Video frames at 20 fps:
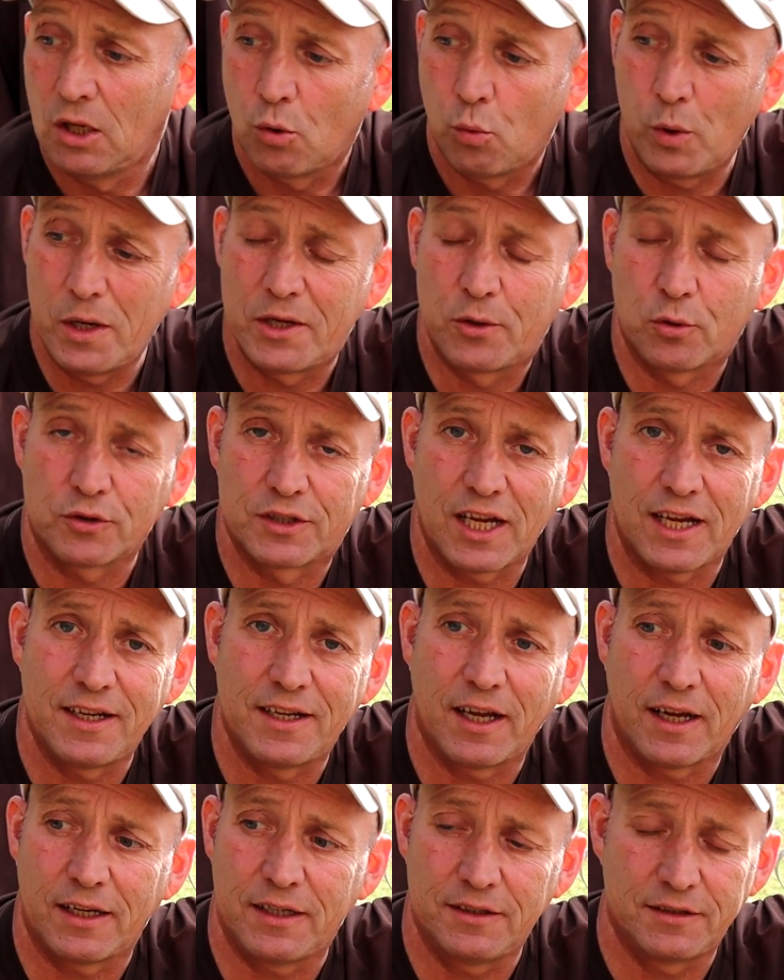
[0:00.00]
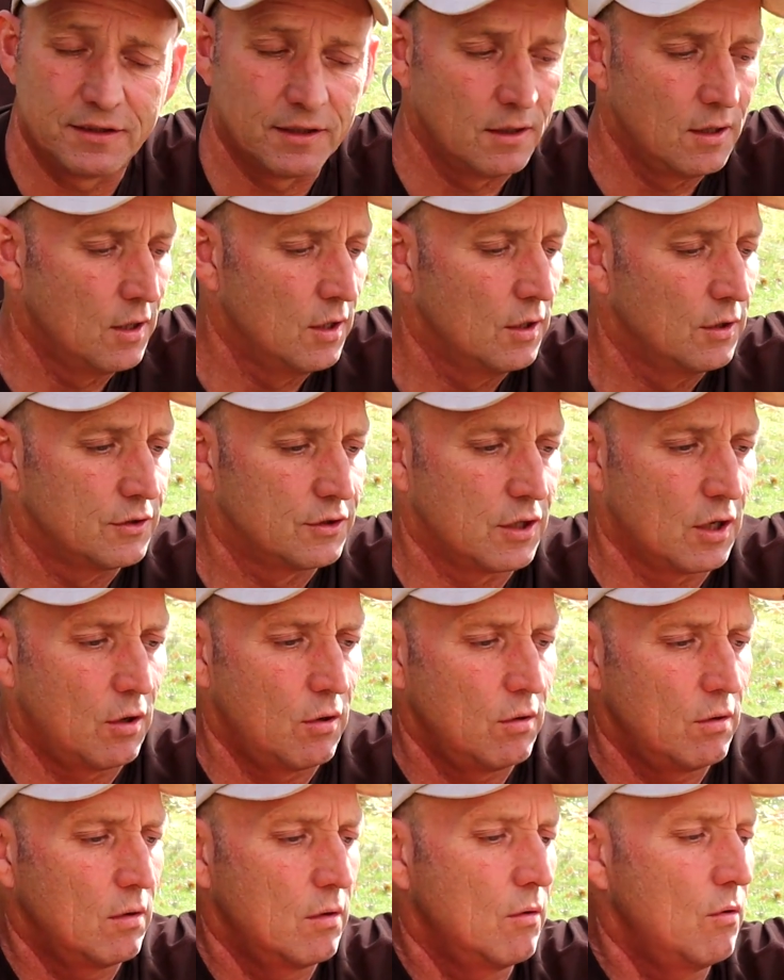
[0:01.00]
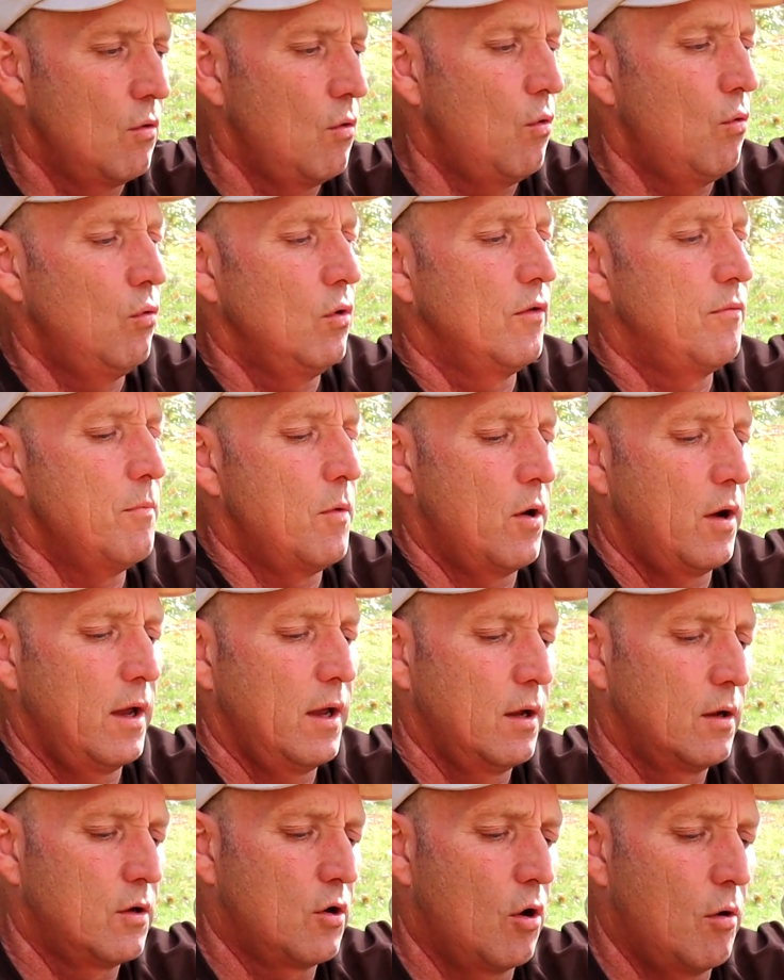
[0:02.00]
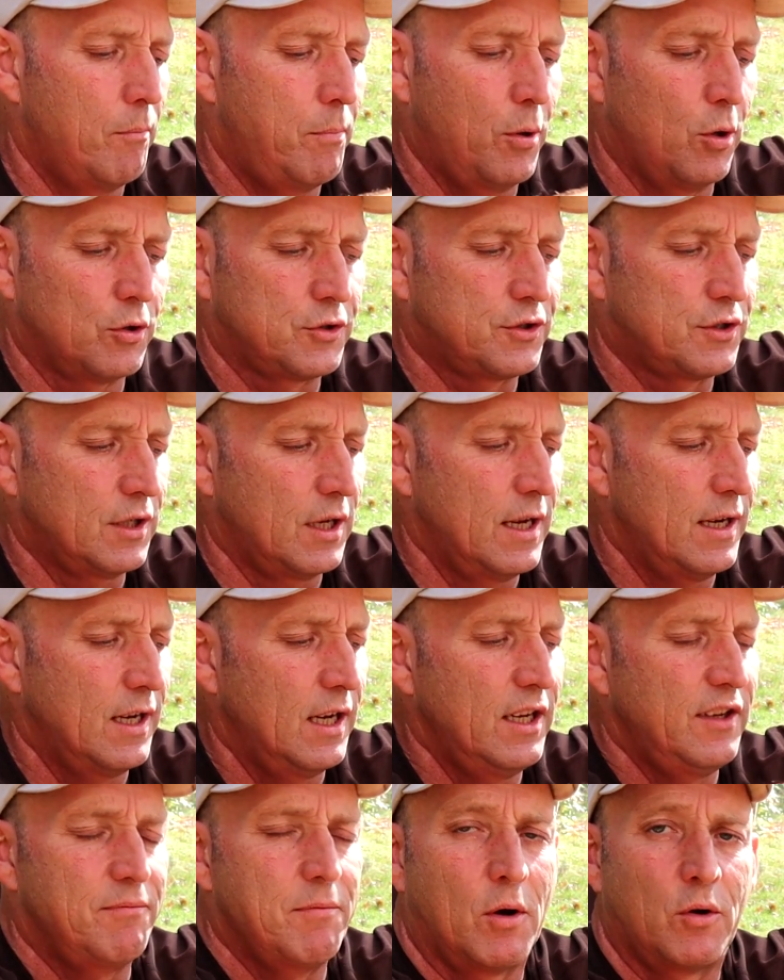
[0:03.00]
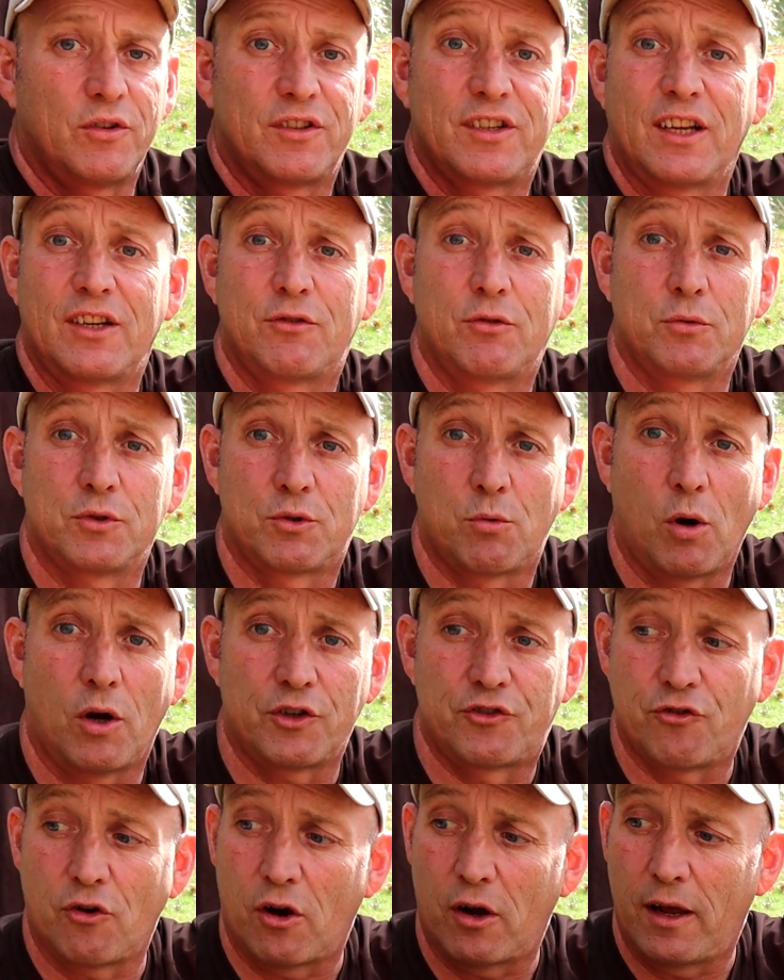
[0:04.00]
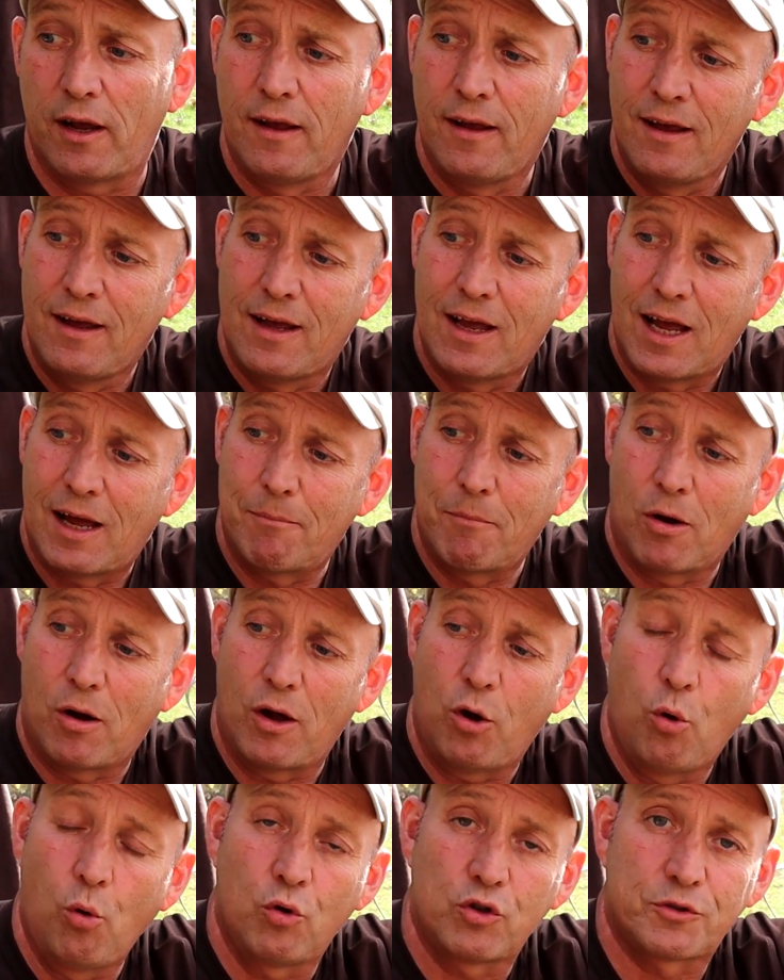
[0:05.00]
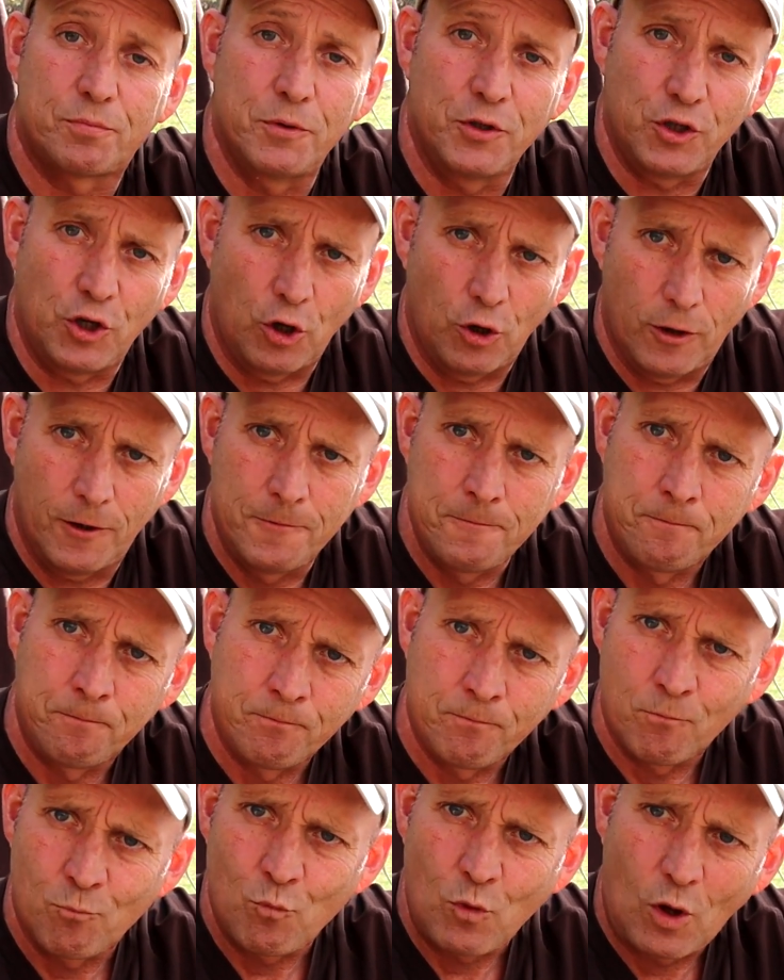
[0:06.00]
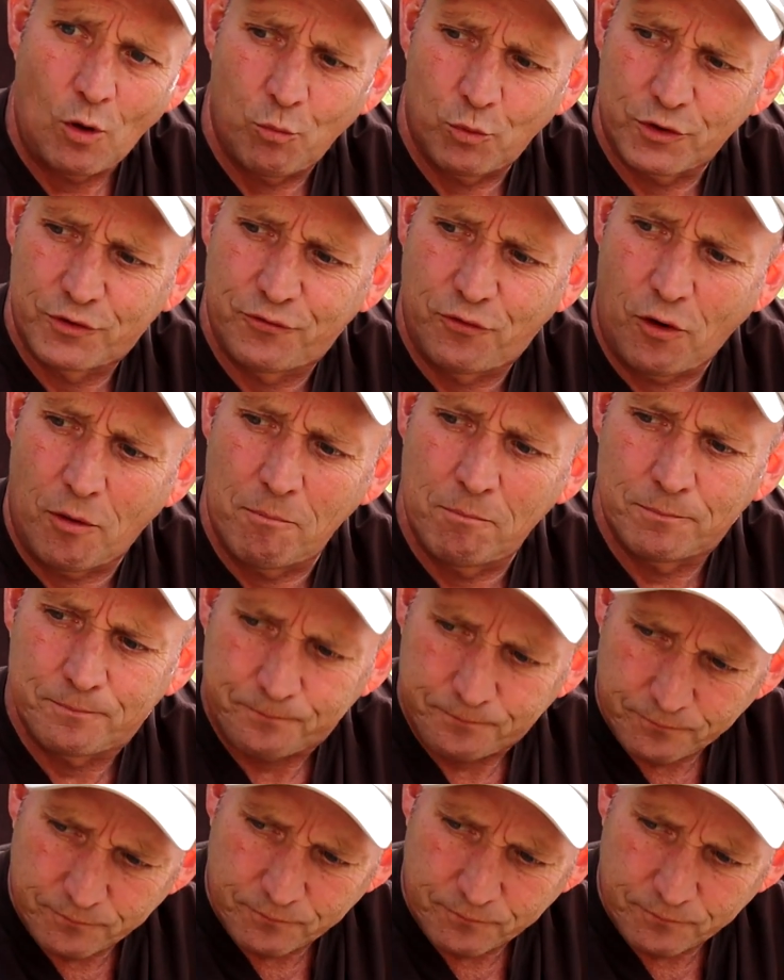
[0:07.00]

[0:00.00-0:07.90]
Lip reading: week or 10 days, so all of my compost and leaf mould etc was quite dry, and my horse manure was from